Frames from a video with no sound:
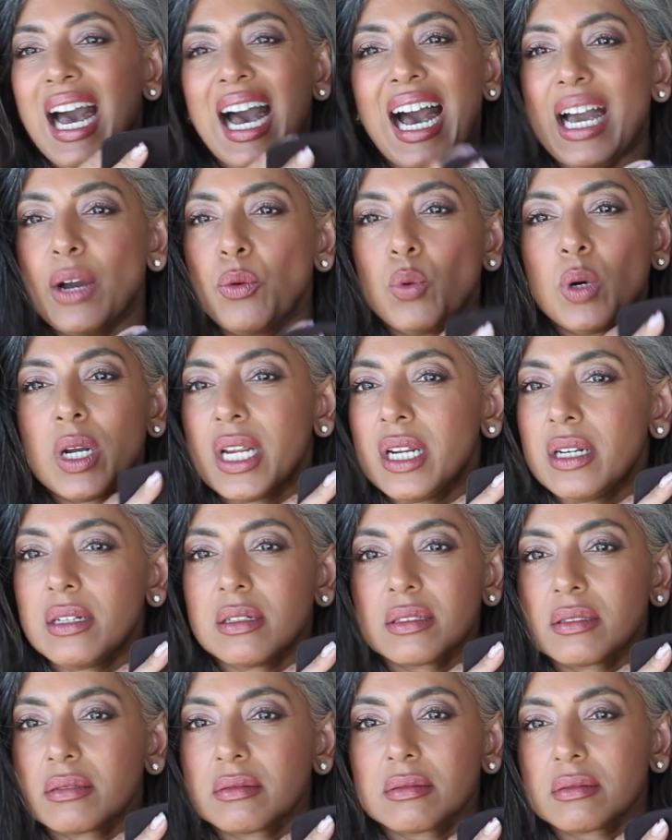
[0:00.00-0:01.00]
I wouldn't
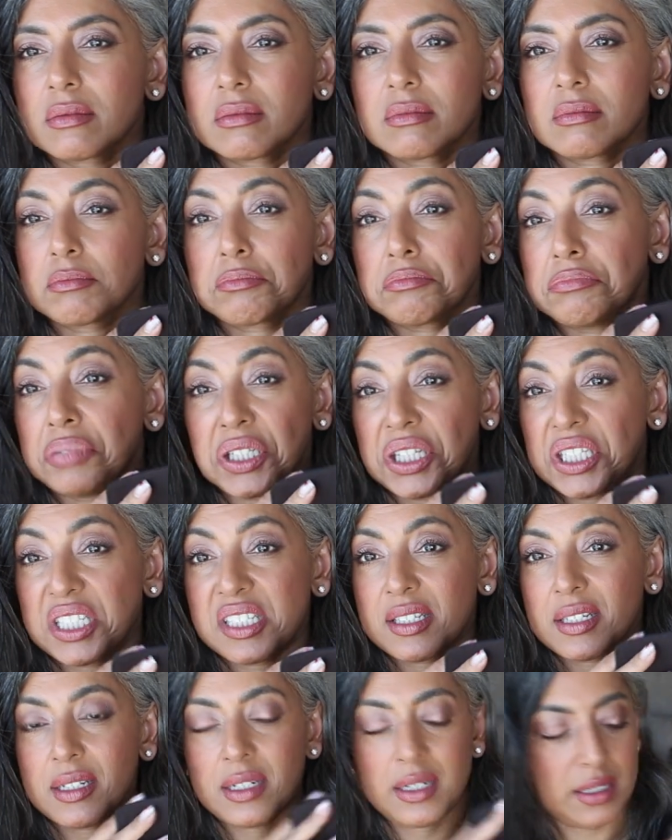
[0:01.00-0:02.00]
put
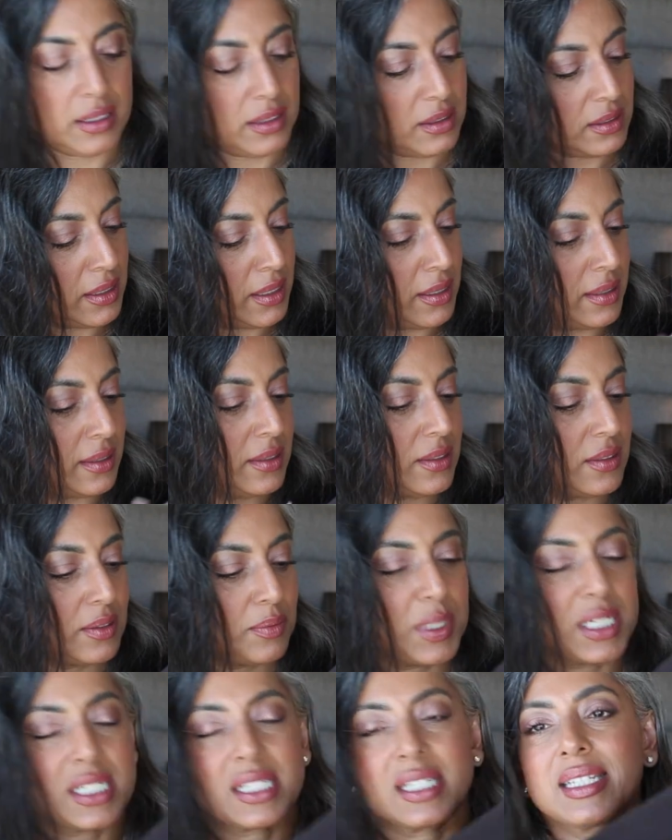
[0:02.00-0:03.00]
this in here
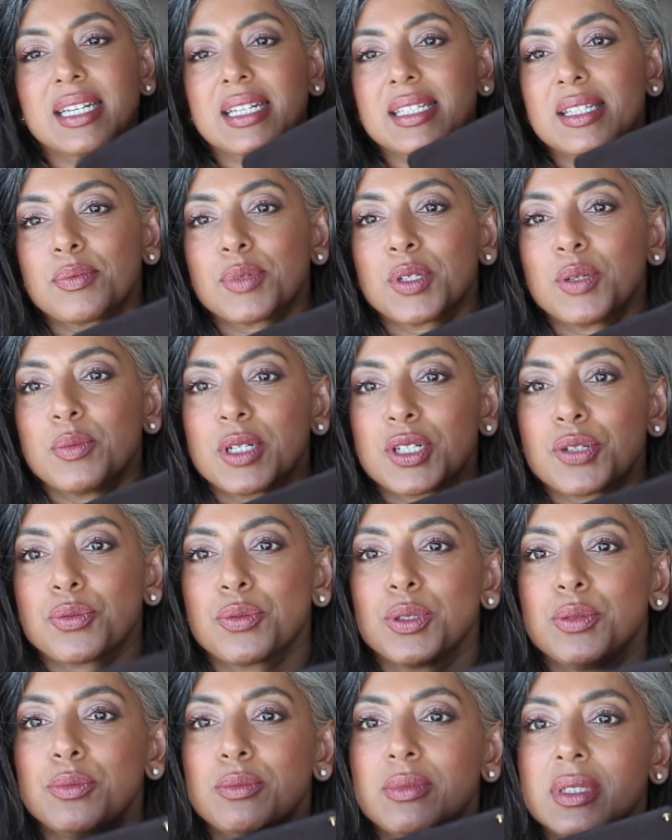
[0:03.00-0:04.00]
because it takes up too much
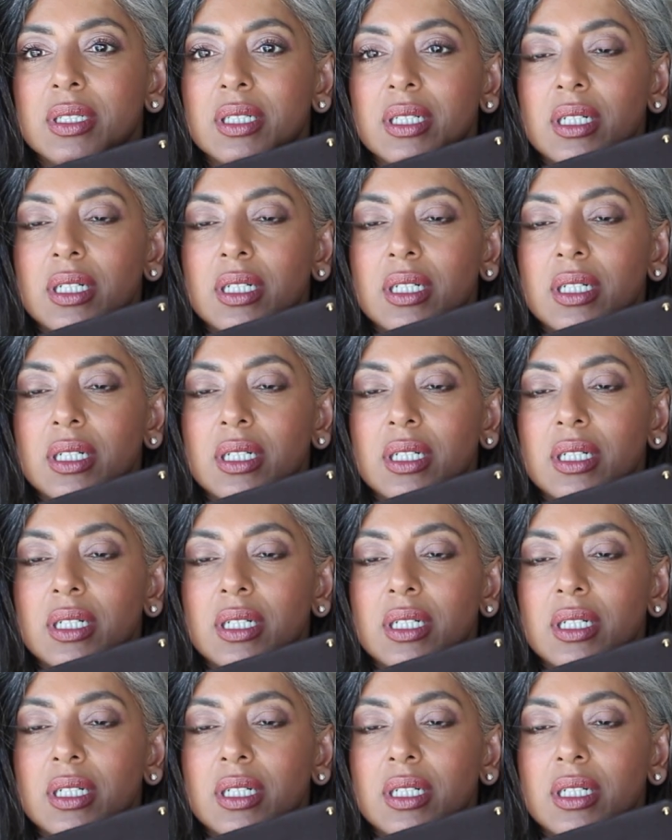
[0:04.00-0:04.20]
room,